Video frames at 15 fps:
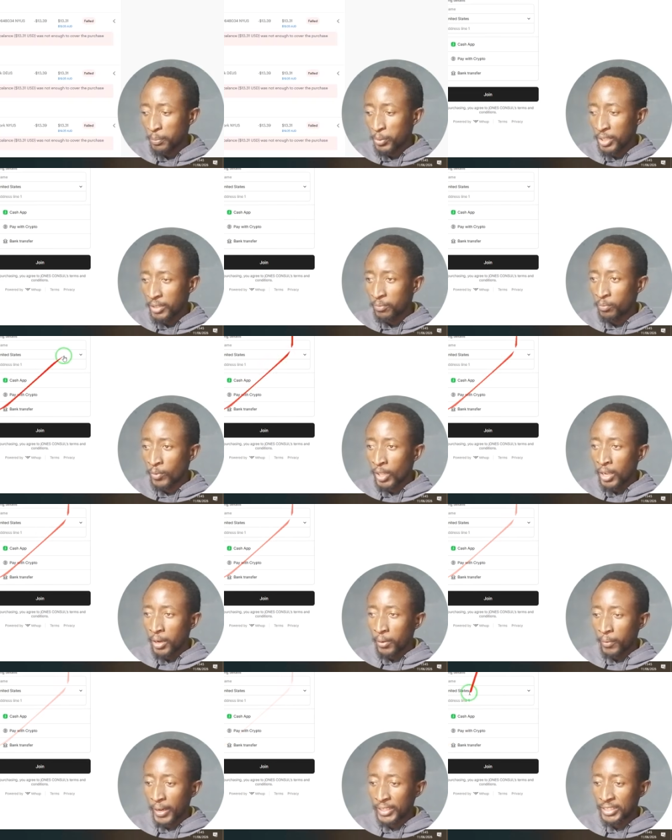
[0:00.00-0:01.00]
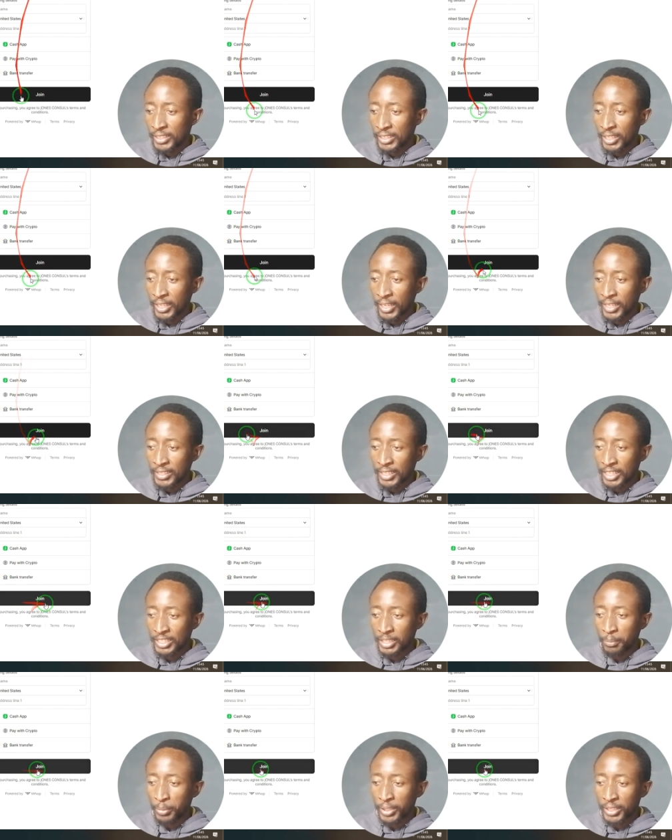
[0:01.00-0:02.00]
in right here and
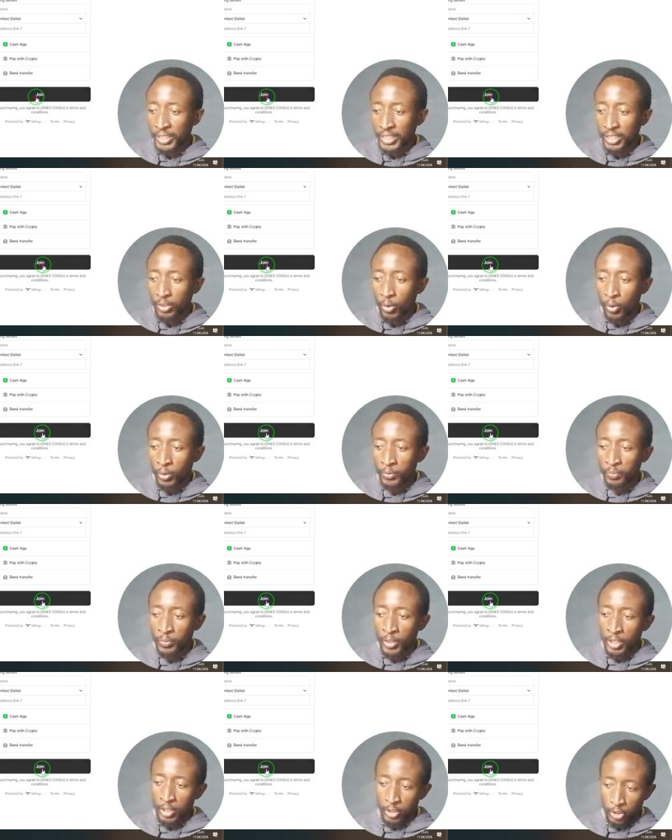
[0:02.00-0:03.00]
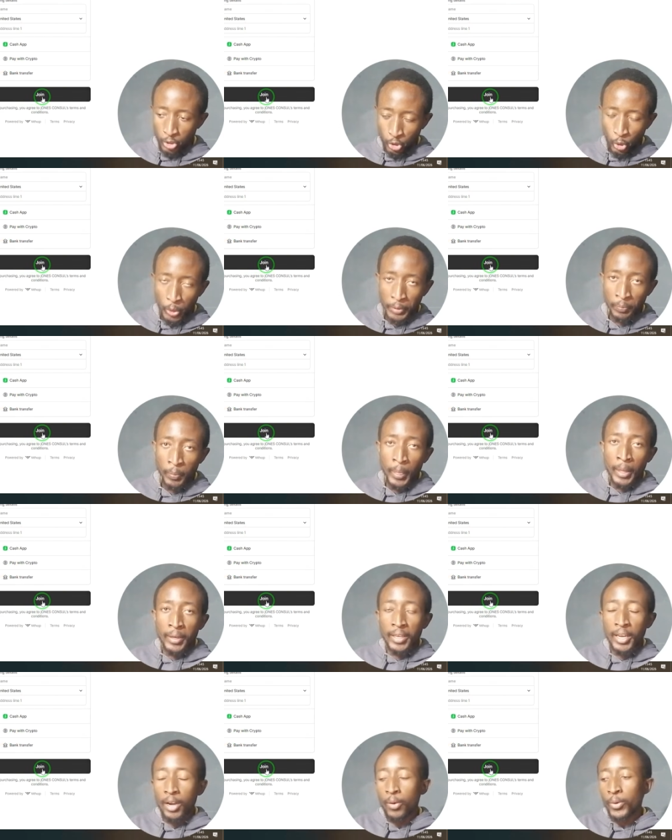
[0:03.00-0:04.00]
just simply click on join.
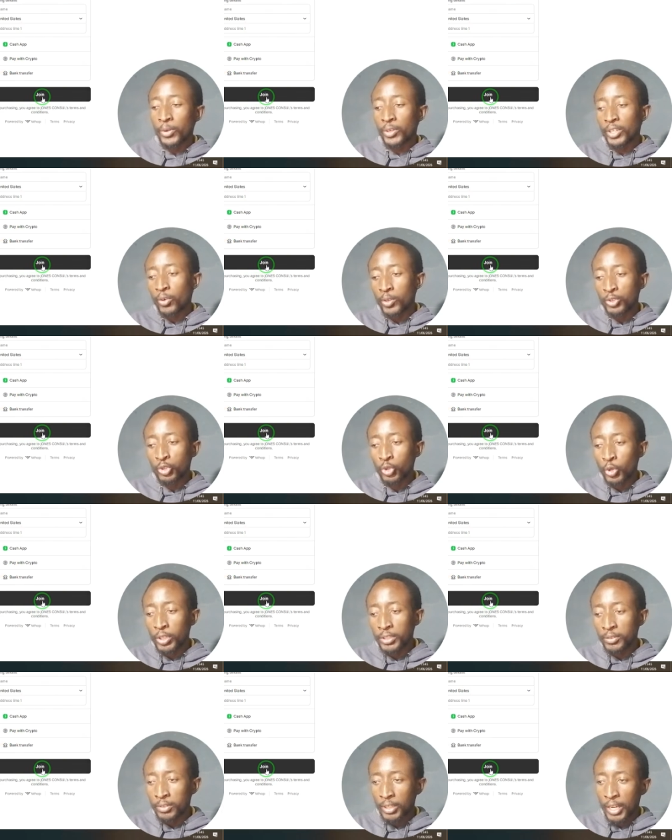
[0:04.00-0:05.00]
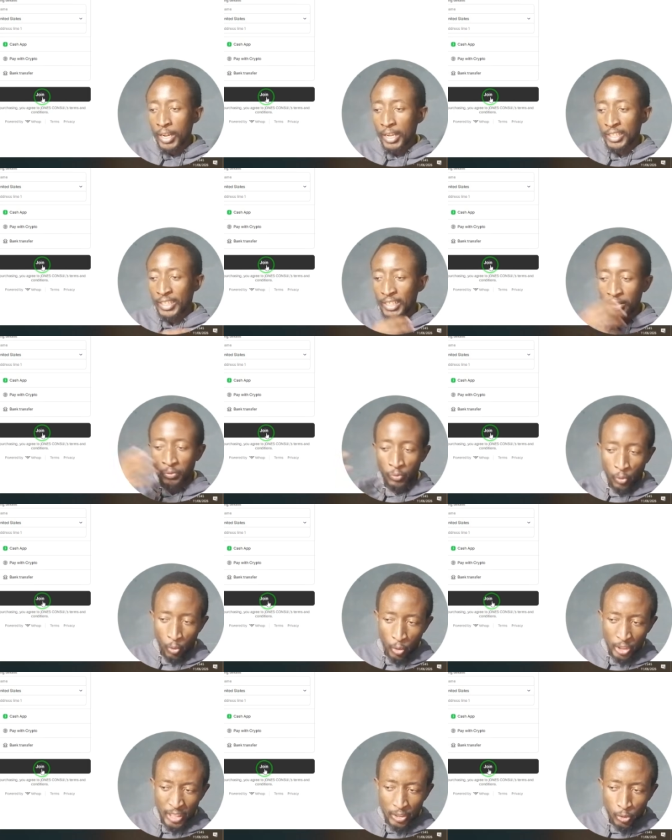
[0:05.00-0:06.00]
Now when you click on join, I
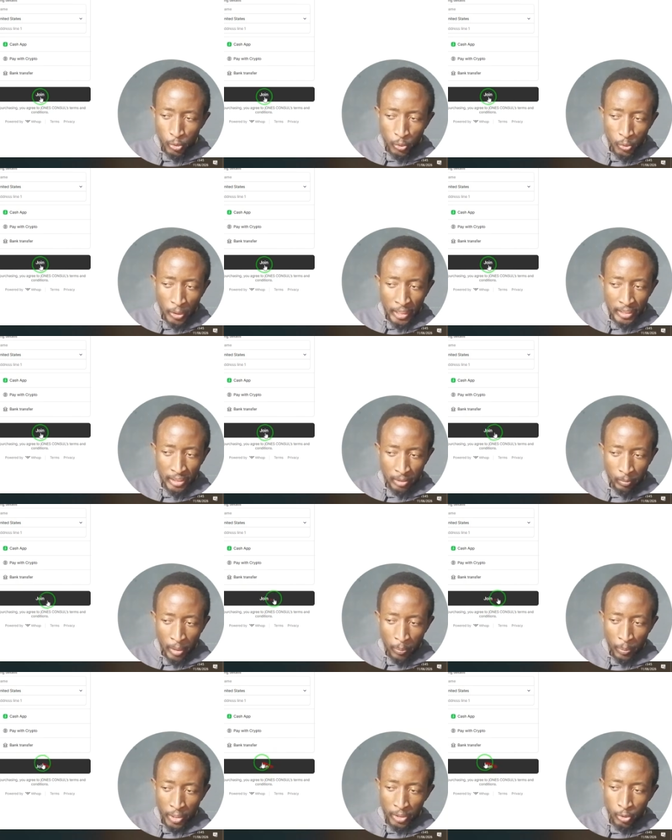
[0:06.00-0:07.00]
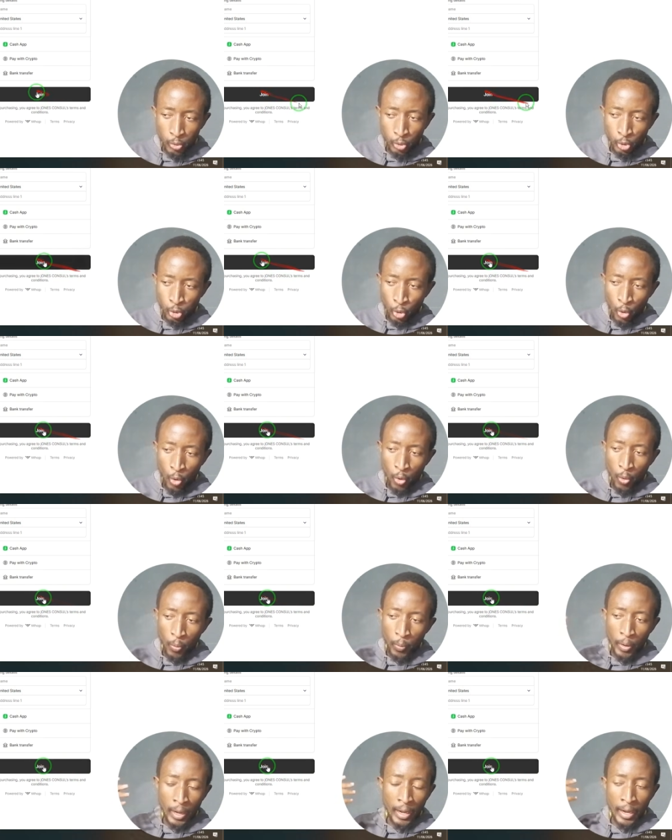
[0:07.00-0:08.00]
forgot just to edit my page to
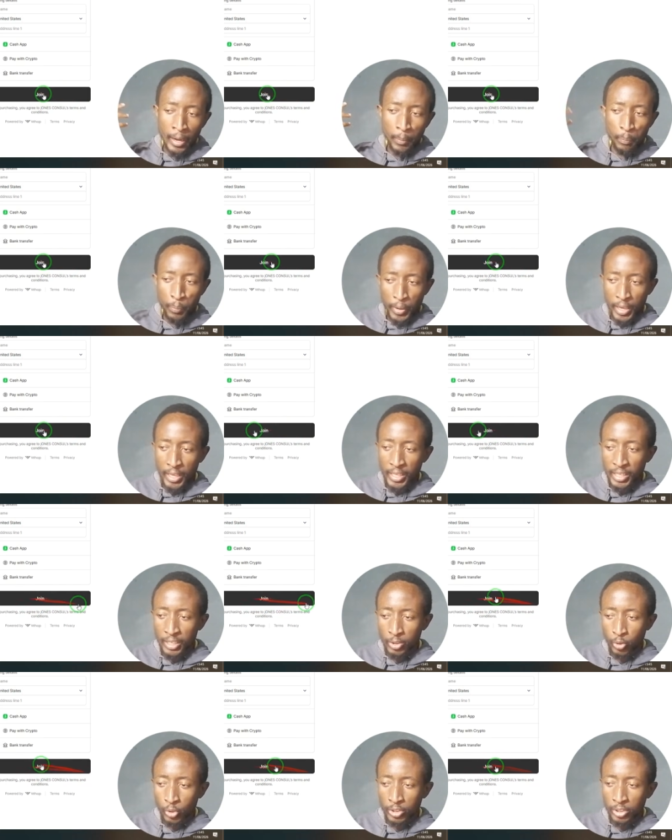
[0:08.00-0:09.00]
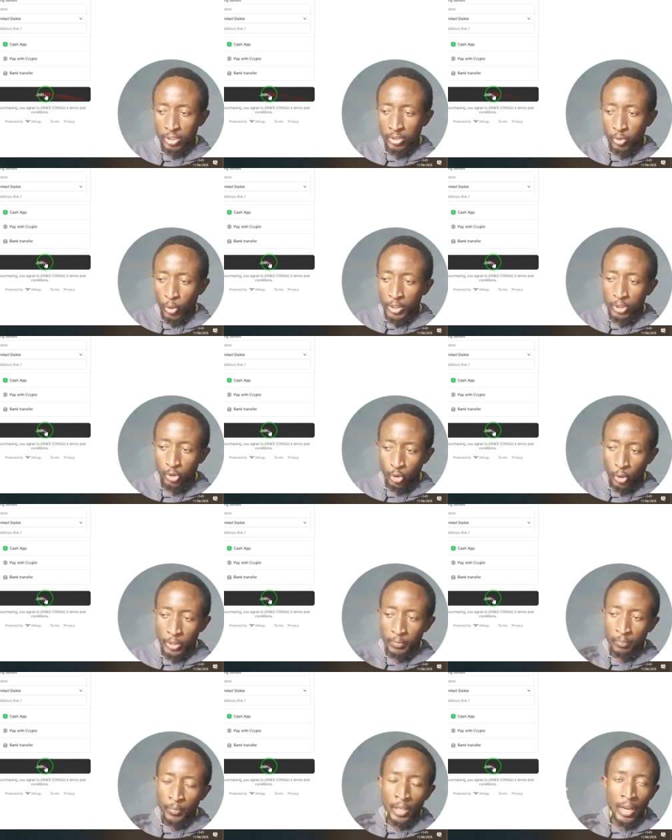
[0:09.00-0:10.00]
show pay here, so it's showing
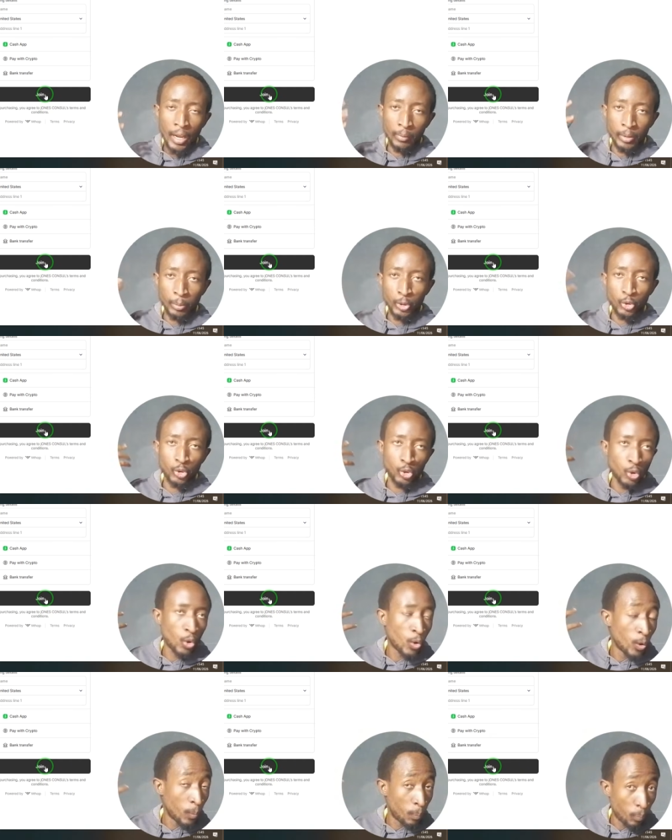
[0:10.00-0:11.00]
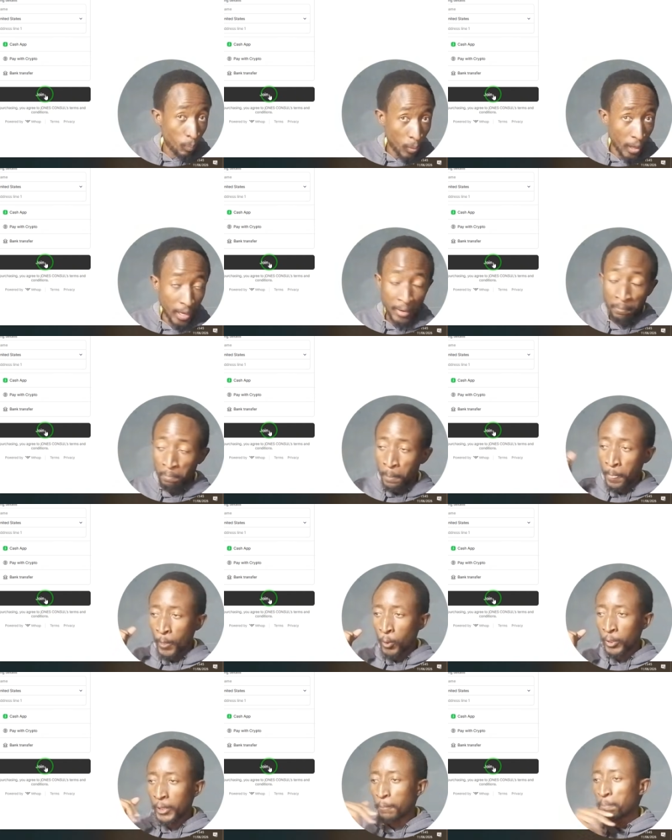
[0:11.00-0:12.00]
join. I'm supposed to show pay.
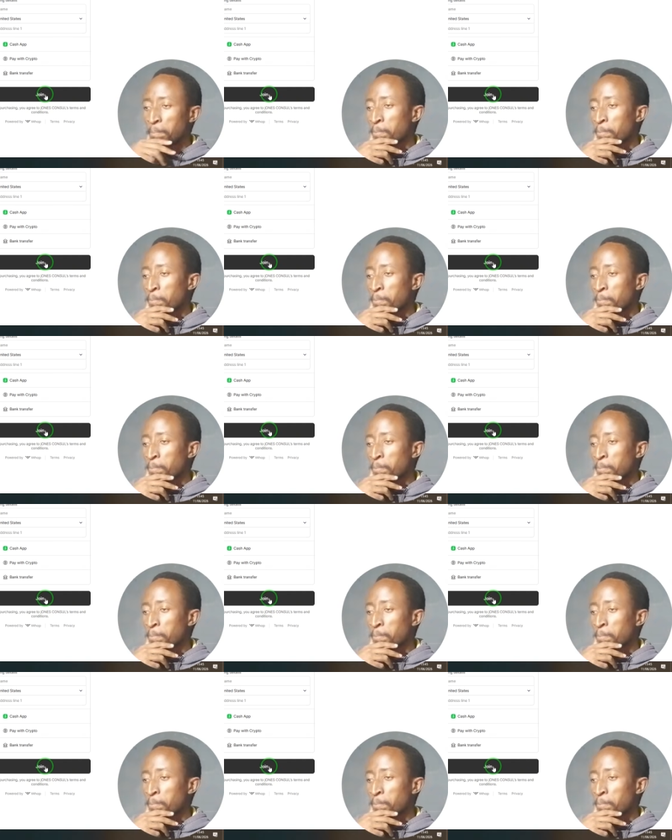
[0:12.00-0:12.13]
Okay,